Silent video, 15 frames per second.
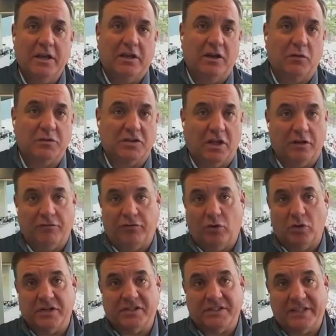you know, we saw the
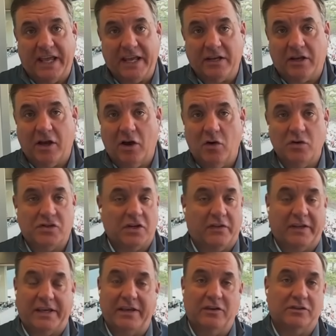Florida State coach on
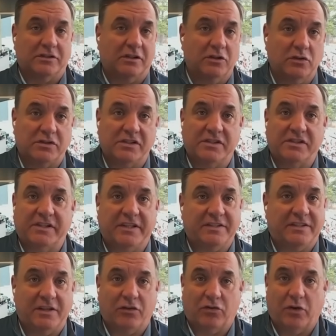the heels of losing
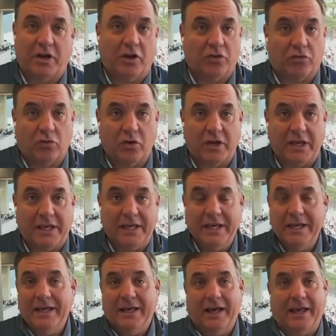63 to three.
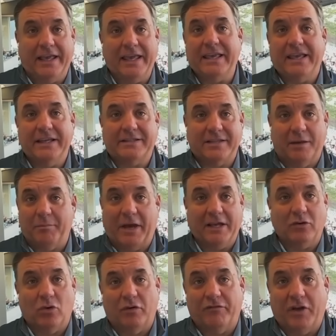Uh, he gets a
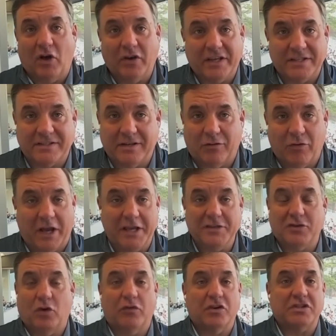Mike Norvell gets a
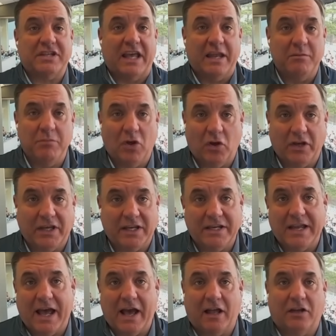raise over $10
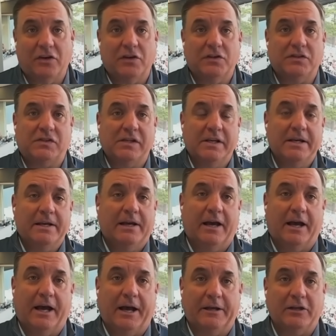million.
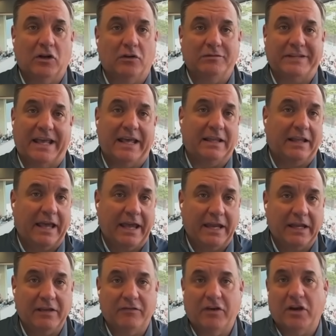Uh, you know, Dan
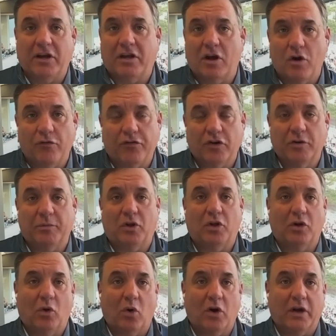Lanning very
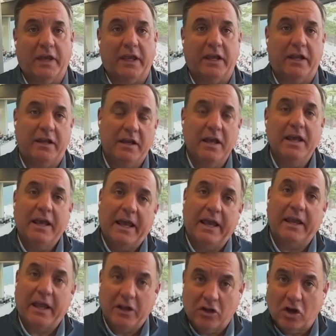comfortable in Oregon and,
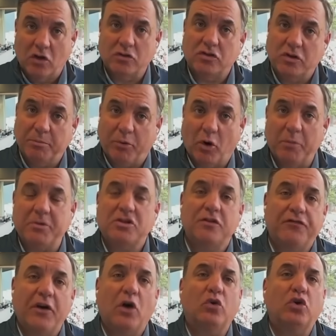and, and Coach DeBoer, but you
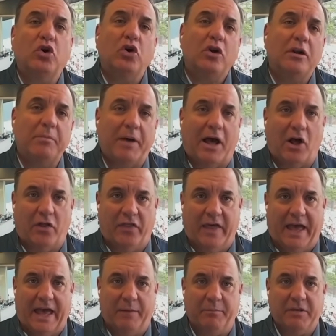felt good about
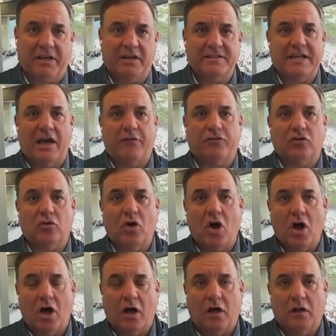that because after
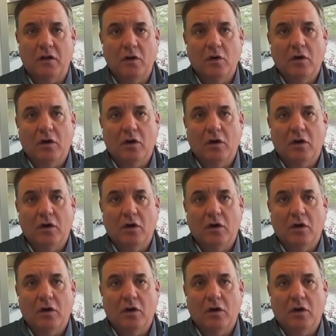all,